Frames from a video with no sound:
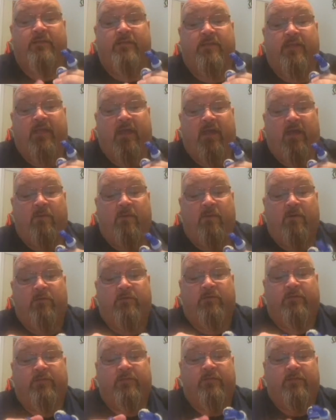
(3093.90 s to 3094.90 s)
the
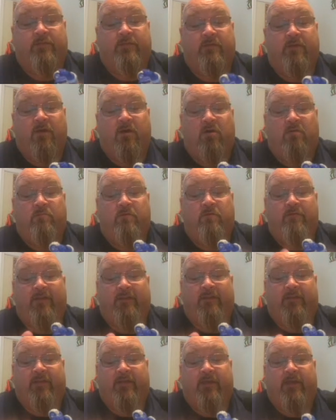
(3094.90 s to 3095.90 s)
elbows all move.
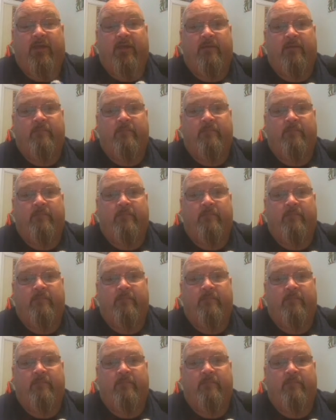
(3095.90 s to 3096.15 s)
Not the